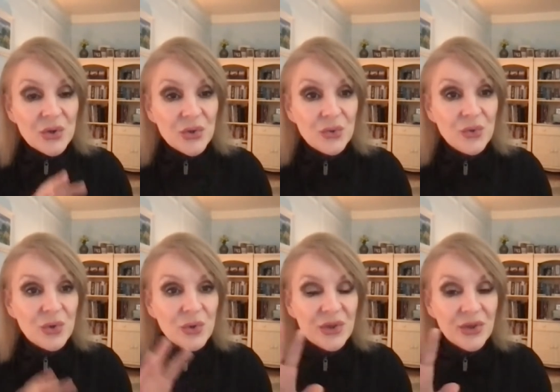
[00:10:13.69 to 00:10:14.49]

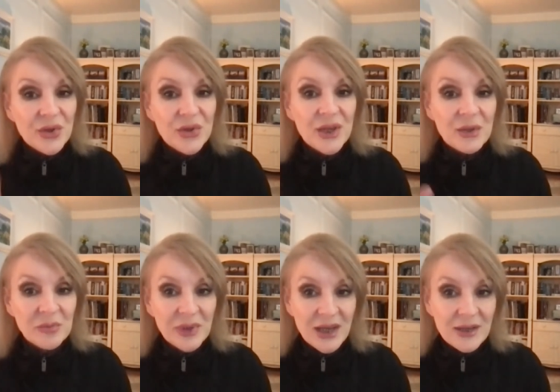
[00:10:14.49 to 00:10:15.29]
through the thin
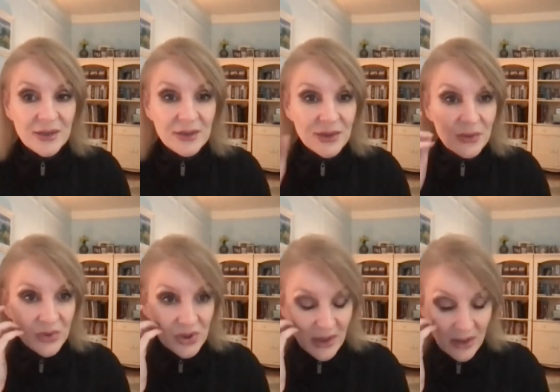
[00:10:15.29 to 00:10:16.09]
places
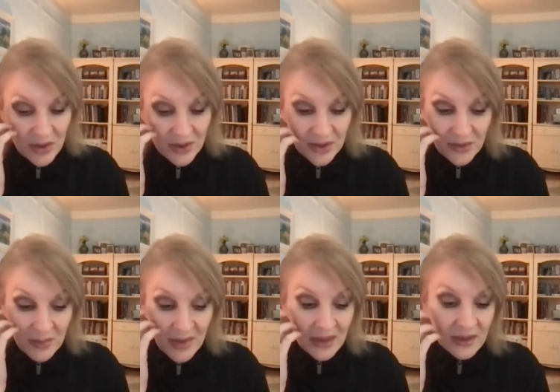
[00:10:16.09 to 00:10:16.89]
which i'll get onto in a
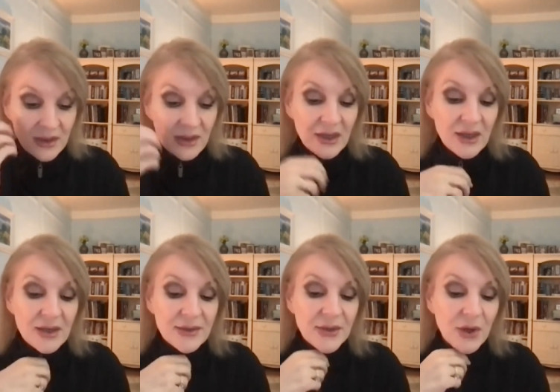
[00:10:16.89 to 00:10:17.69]
minute
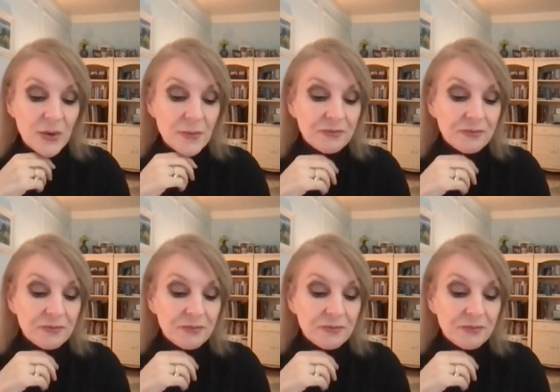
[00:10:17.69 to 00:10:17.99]
so